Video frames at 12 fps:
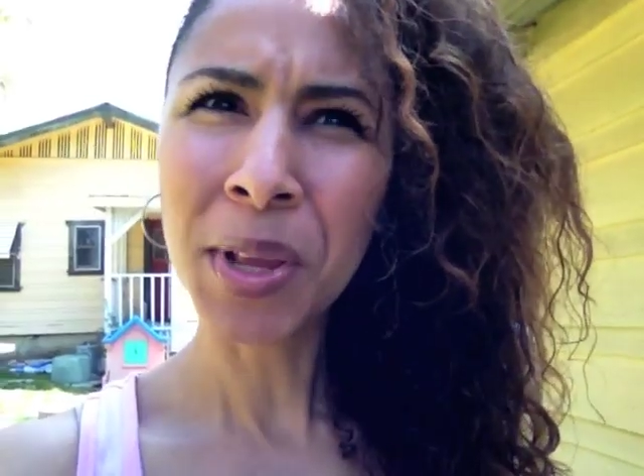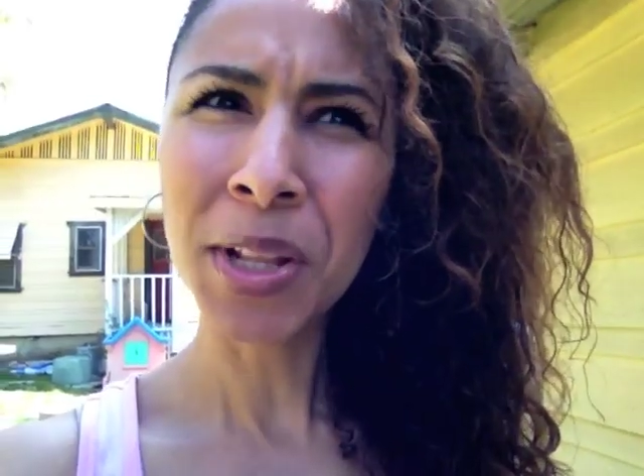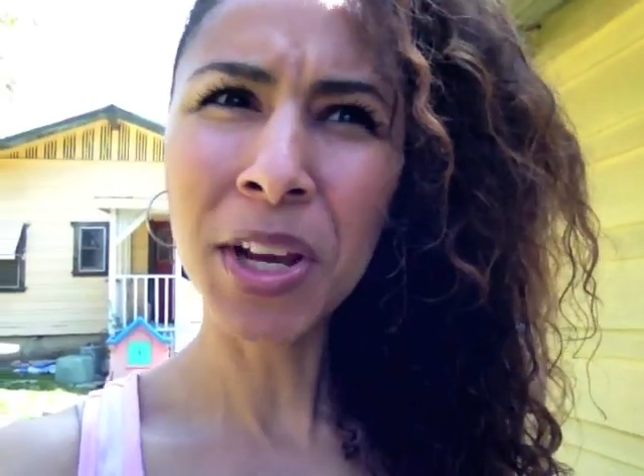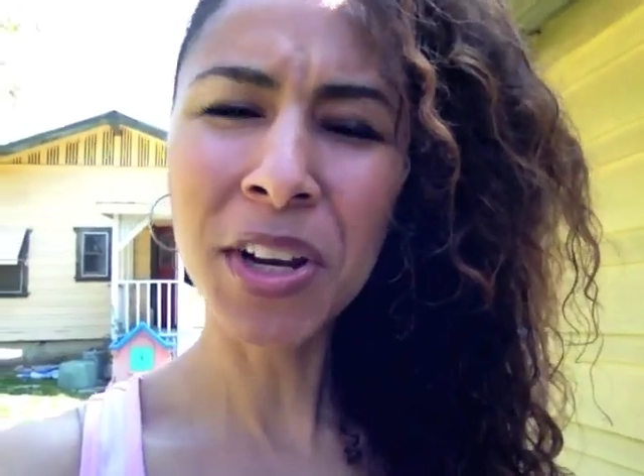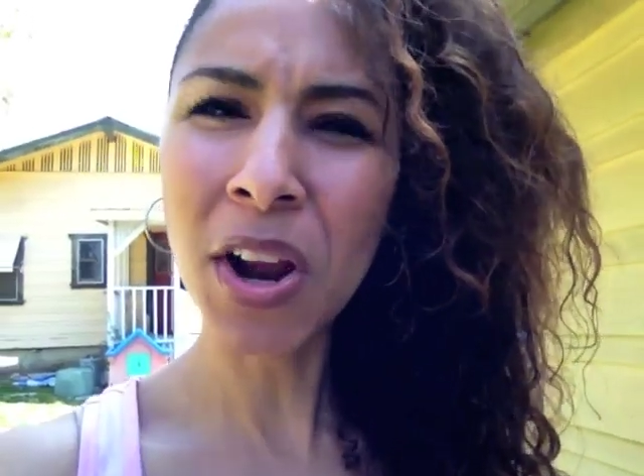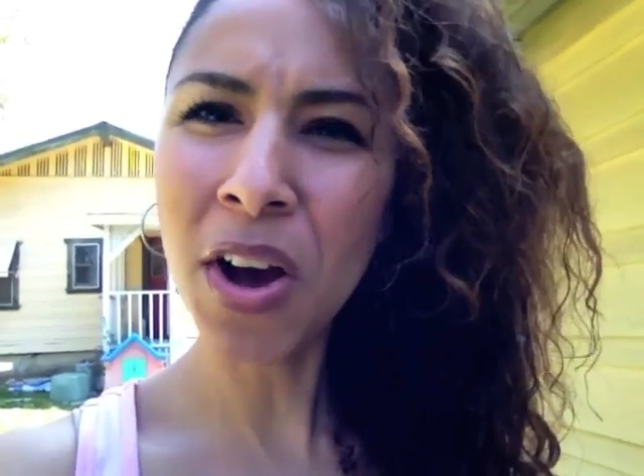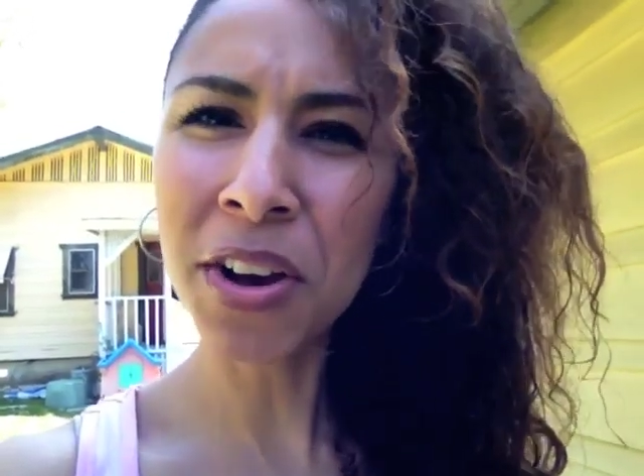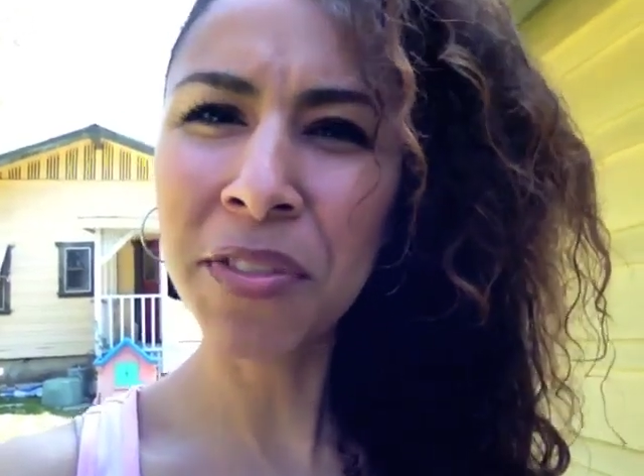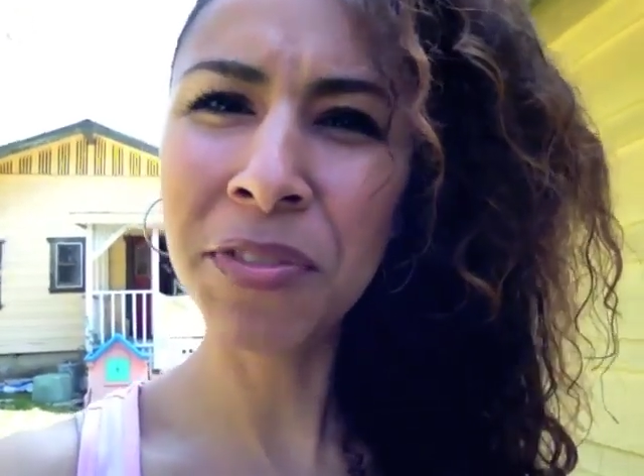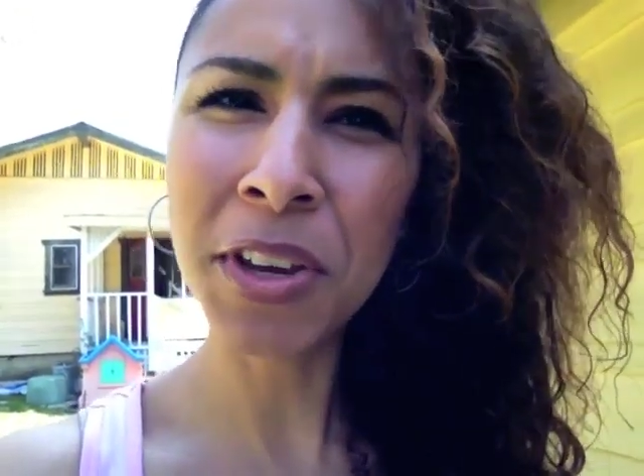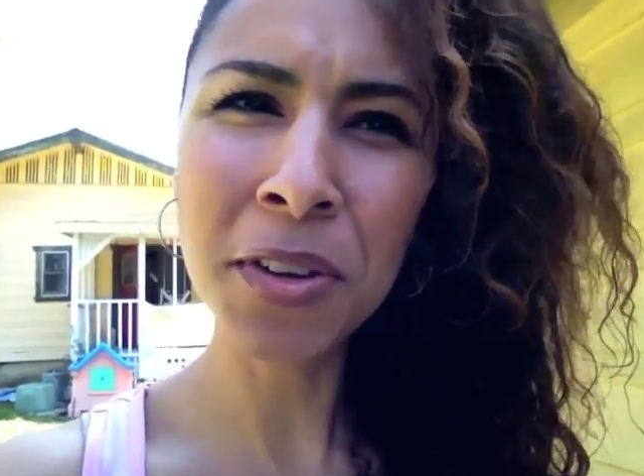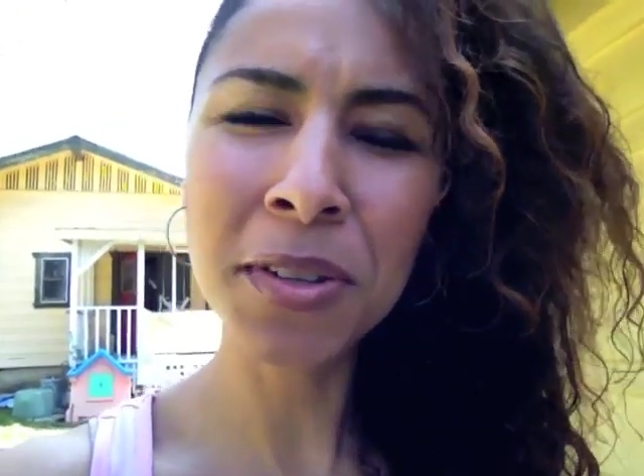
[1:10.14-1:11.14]
looking all
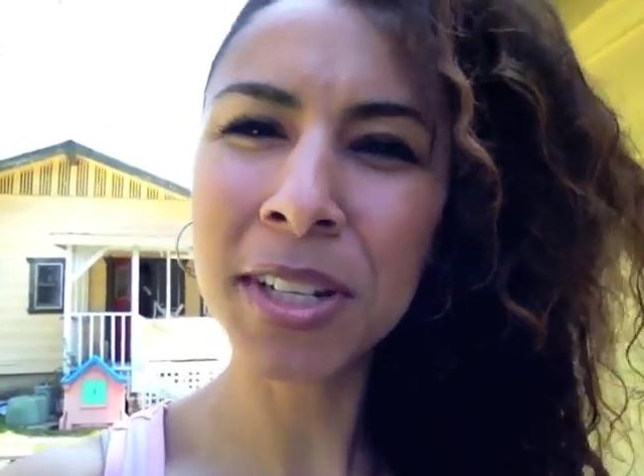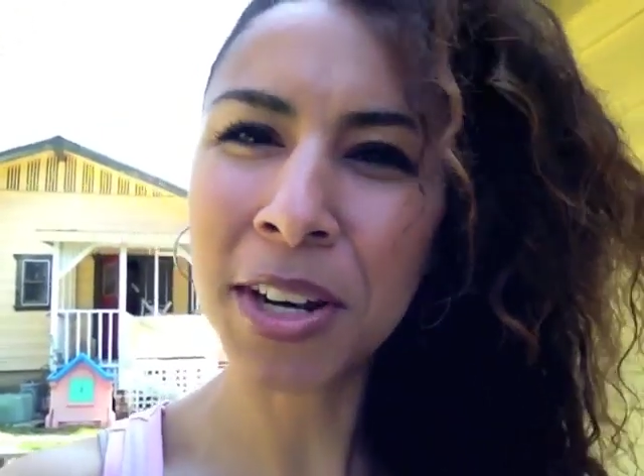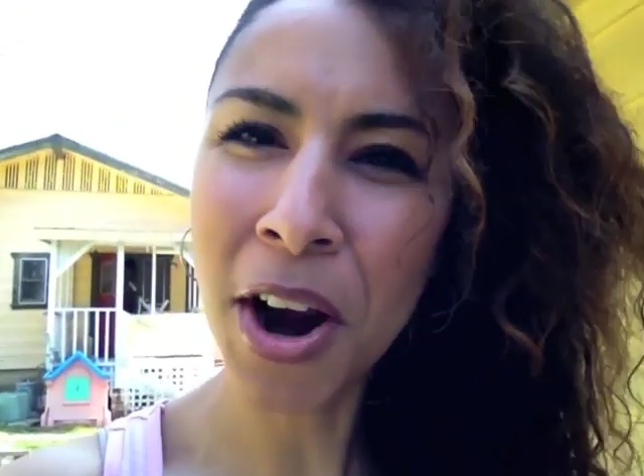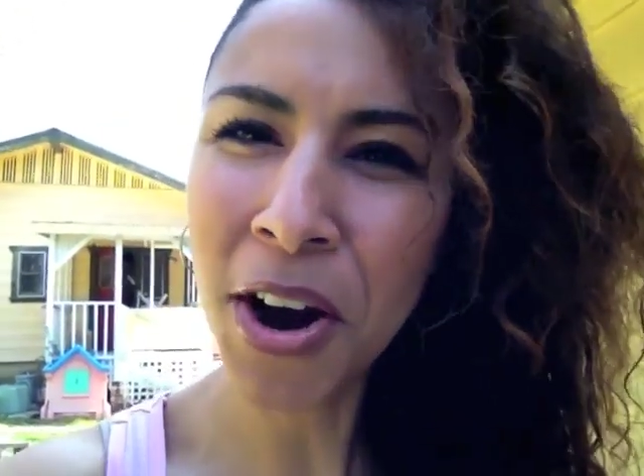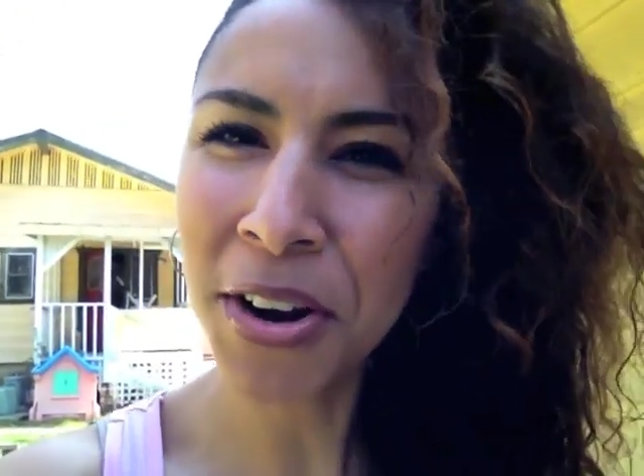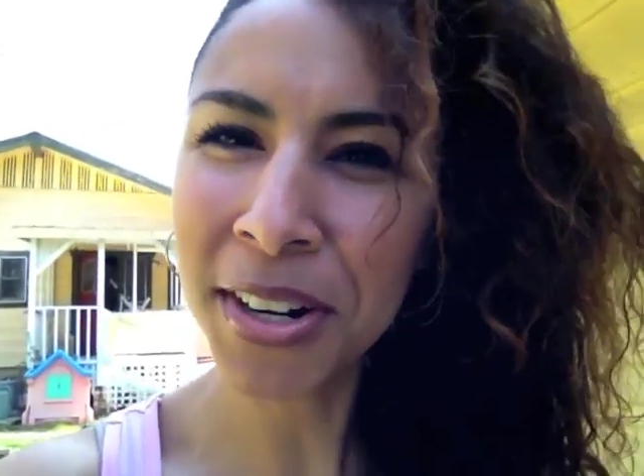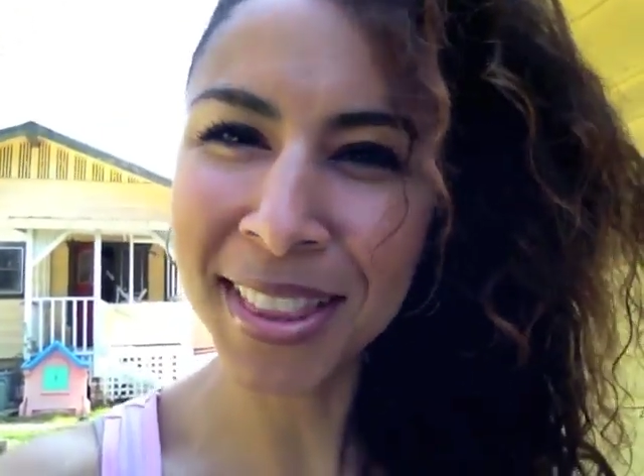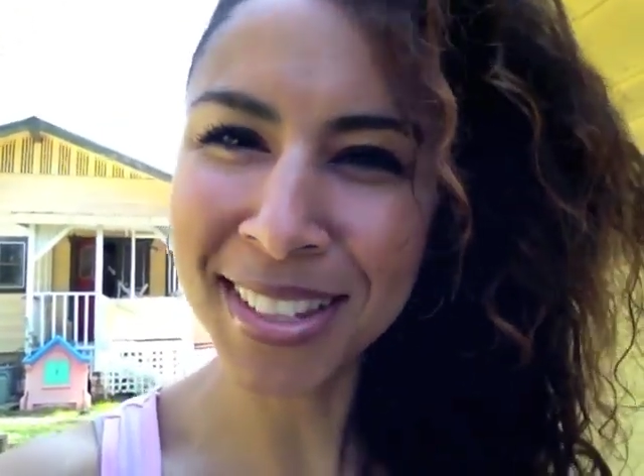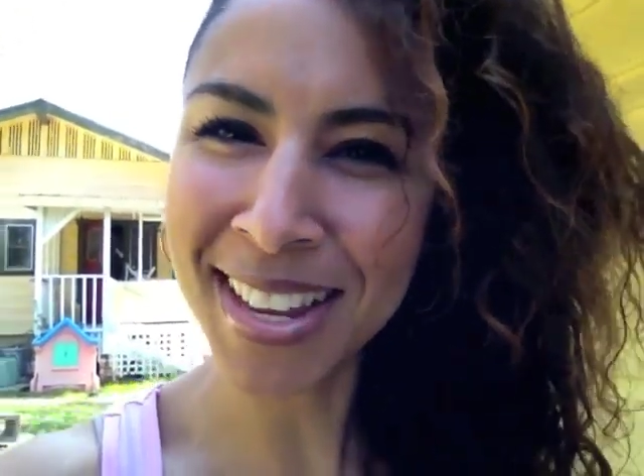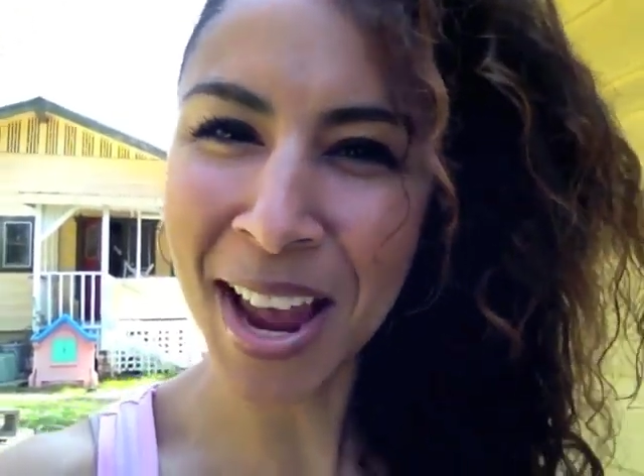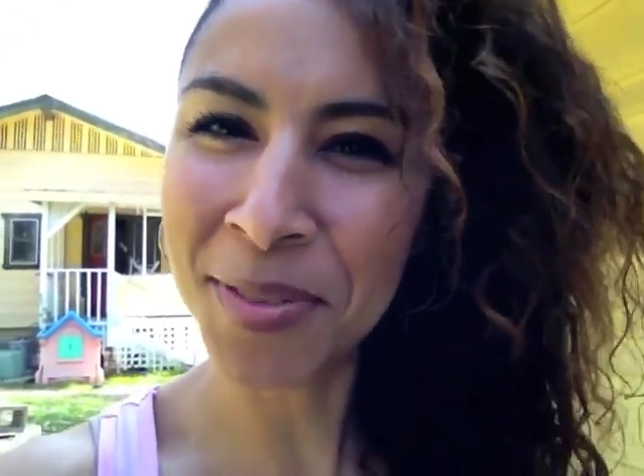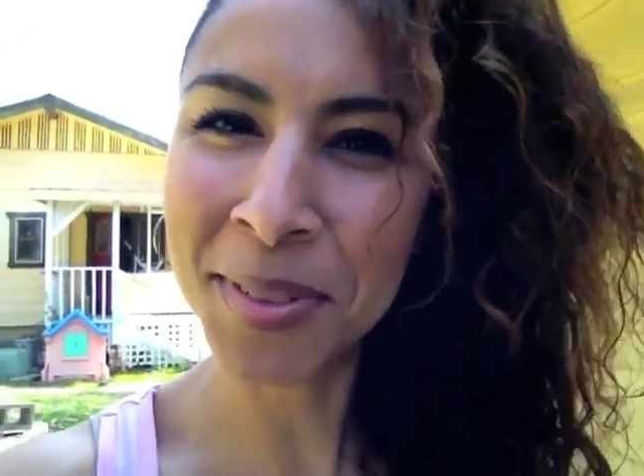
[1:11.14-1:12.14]
confused and hurt at the
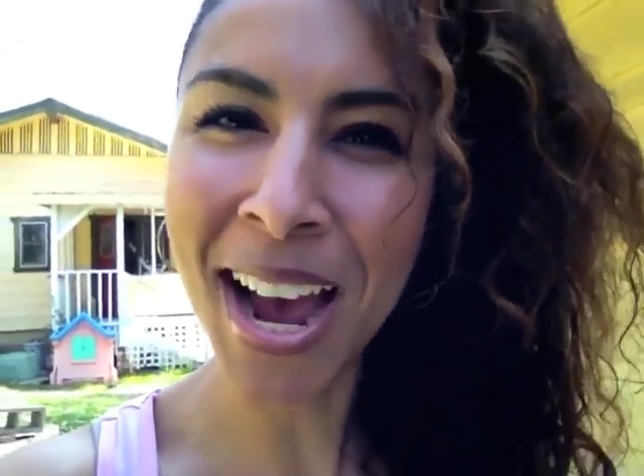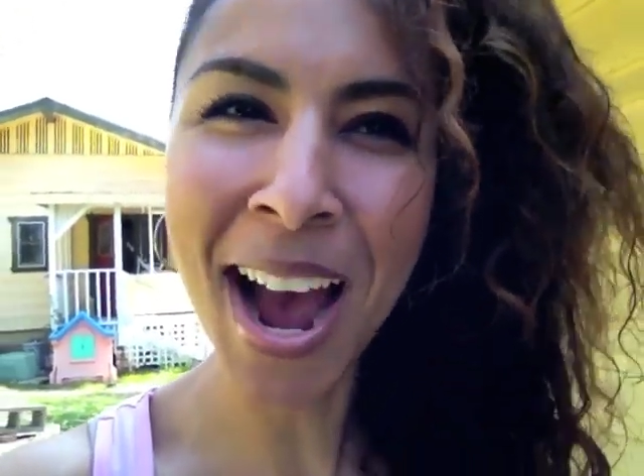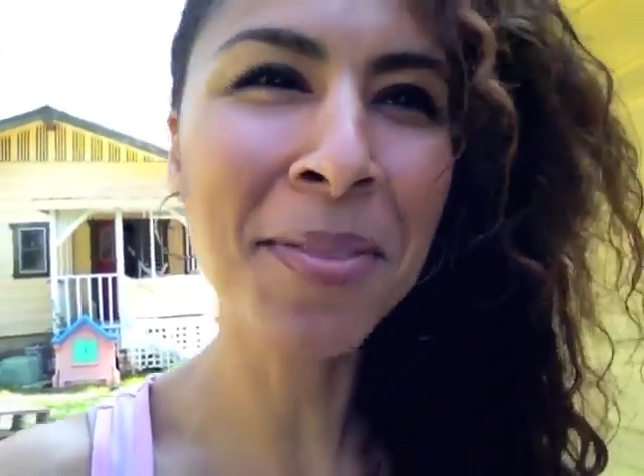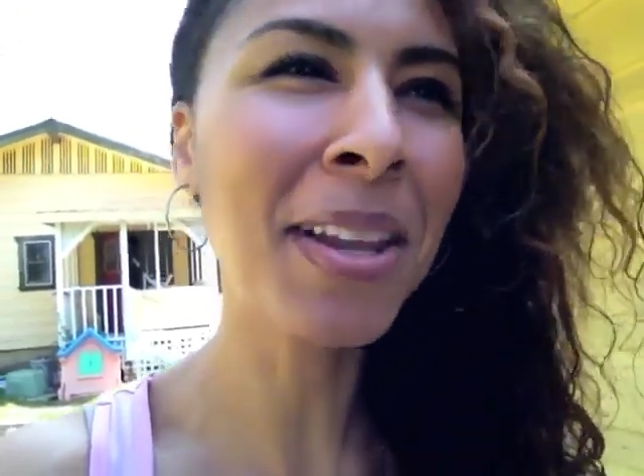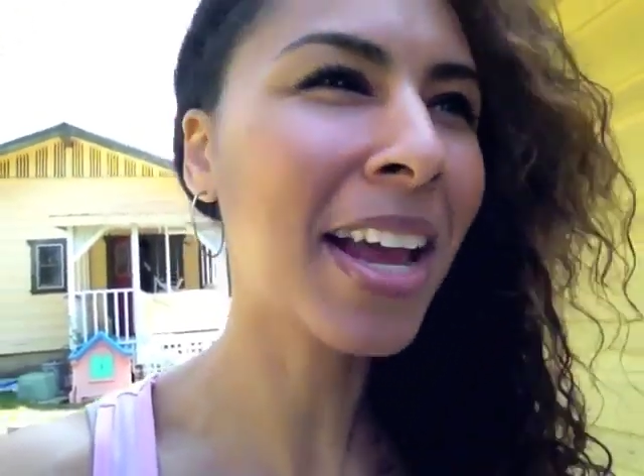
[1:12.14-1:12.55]
same time.